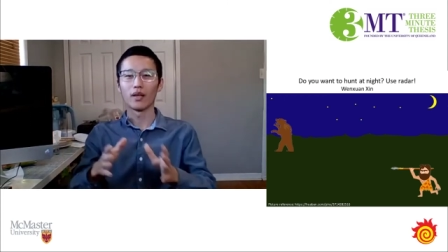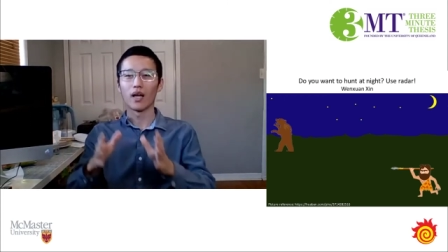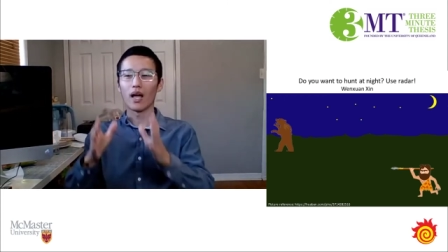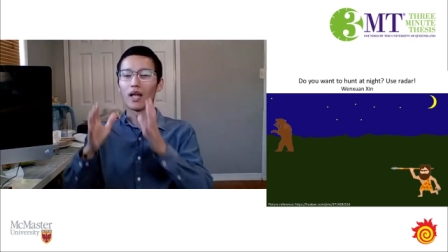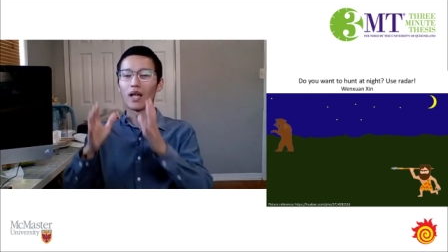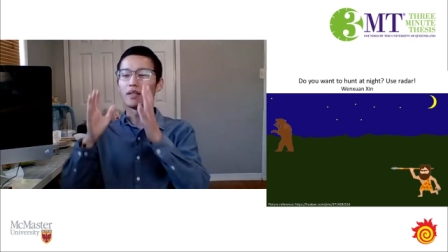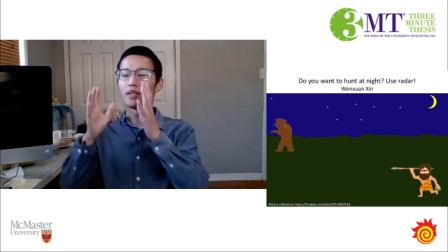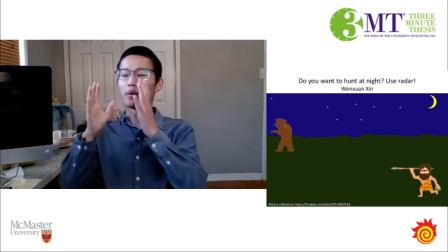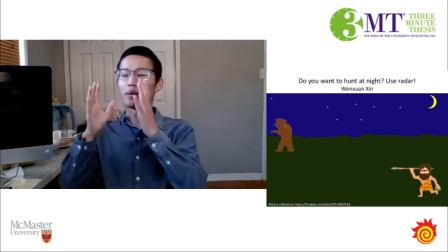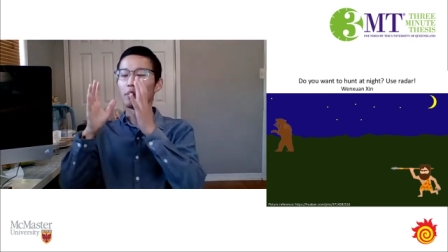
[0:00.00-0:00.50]

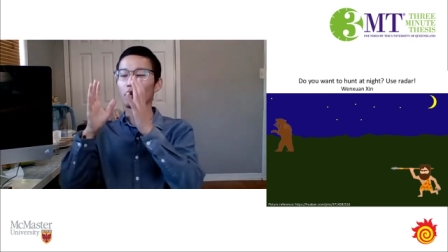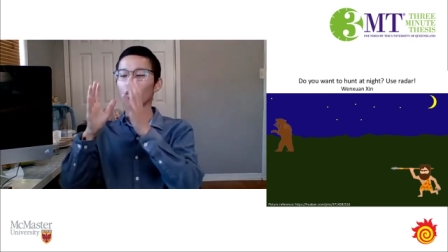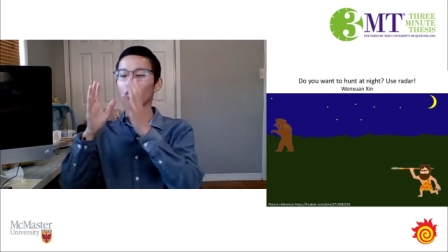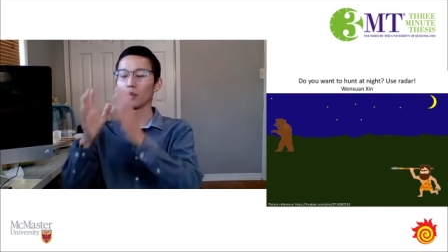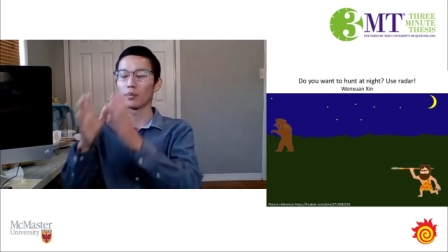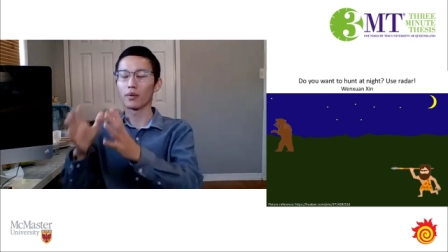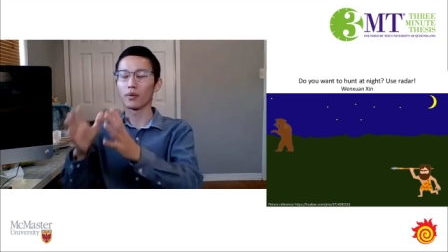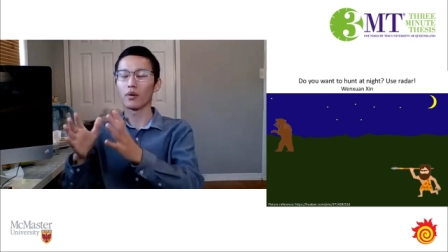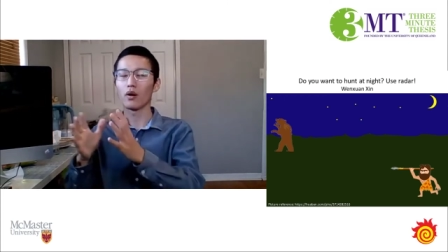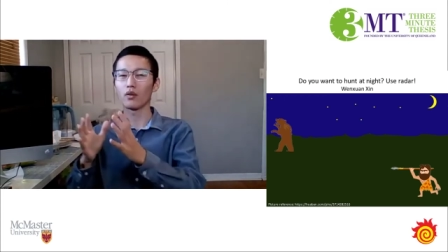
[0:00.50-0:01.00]
and
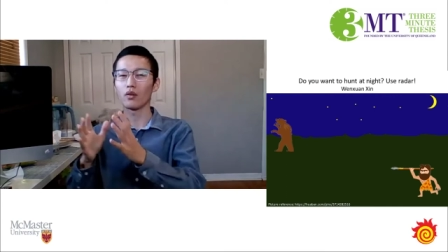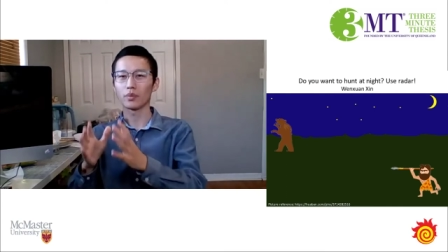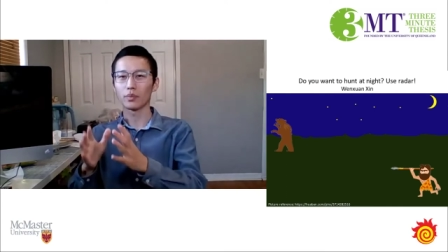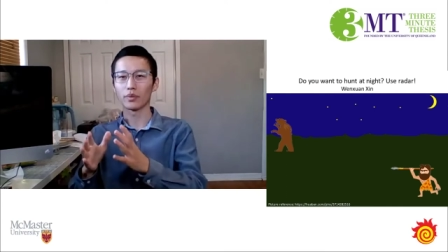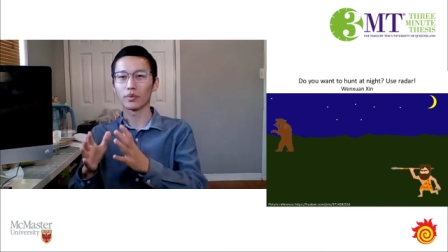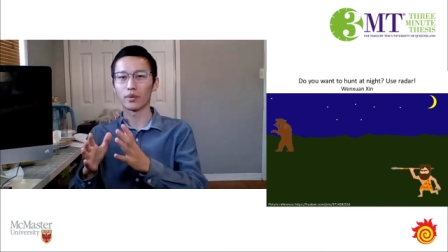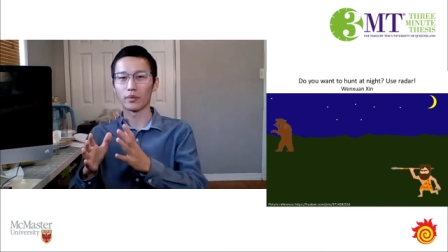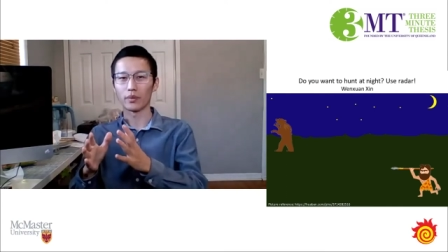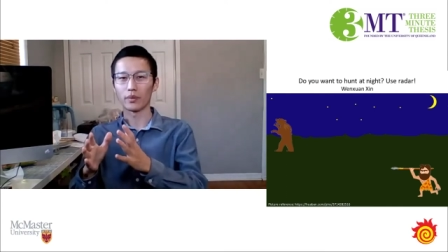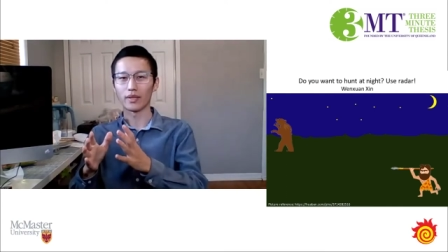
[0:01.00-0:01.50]
multiple
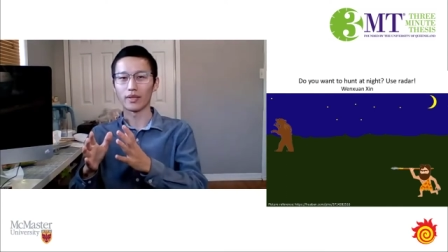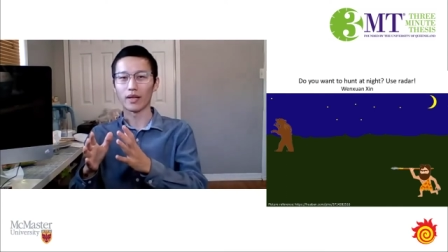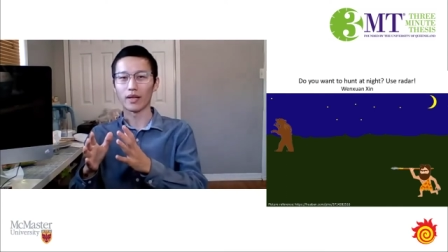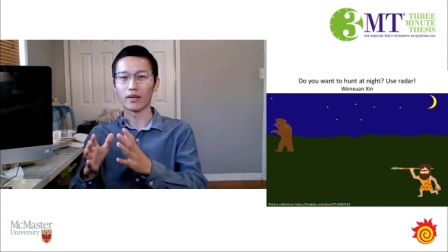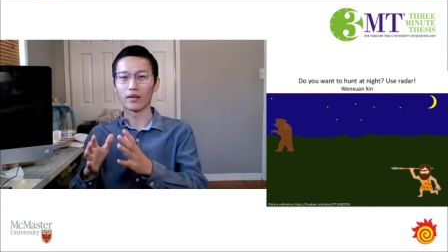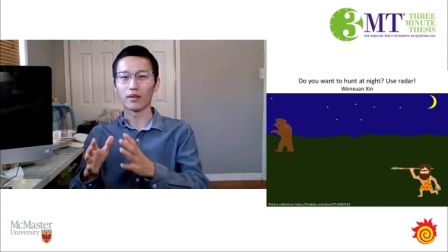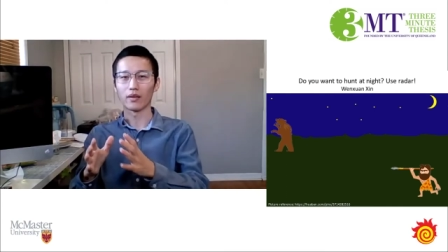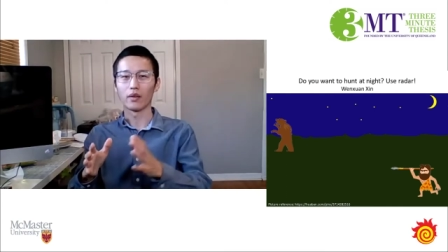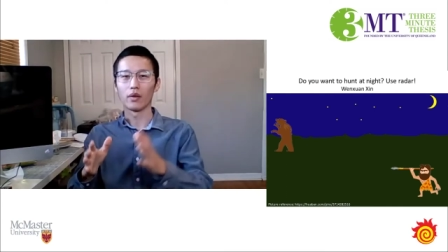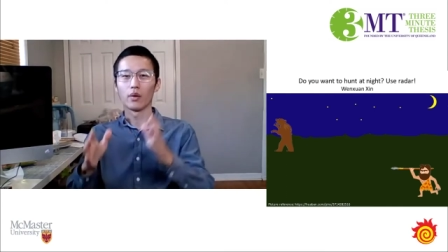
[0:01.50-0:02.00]
output radar.